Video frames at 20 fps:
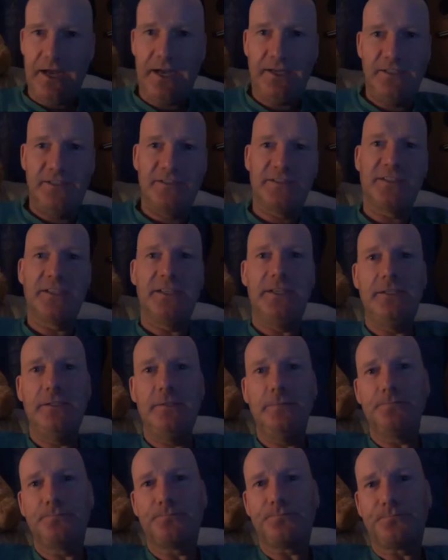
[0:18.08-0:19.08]
and you've
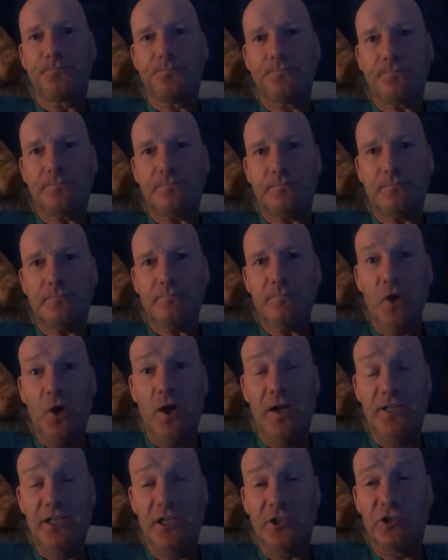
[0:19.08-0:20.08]
seen,
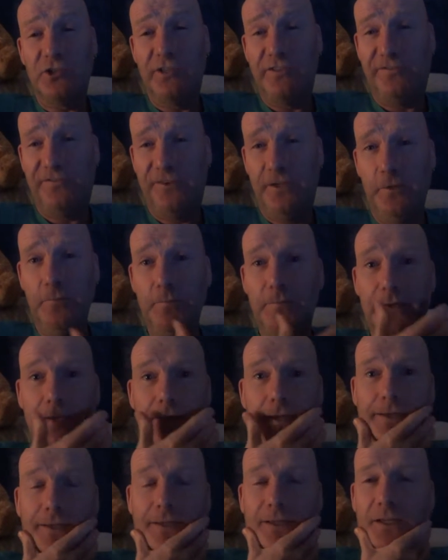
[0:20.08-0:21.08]
and you actually filmed
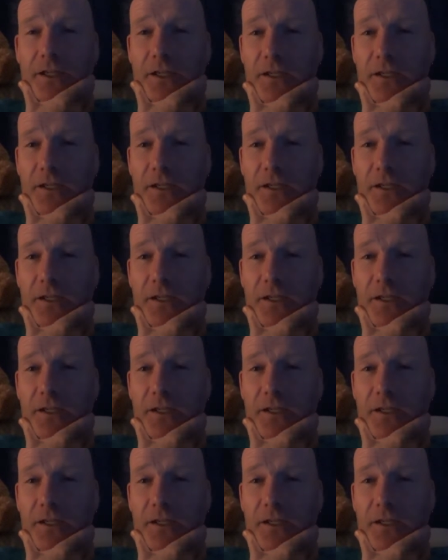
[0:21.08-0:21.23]
it,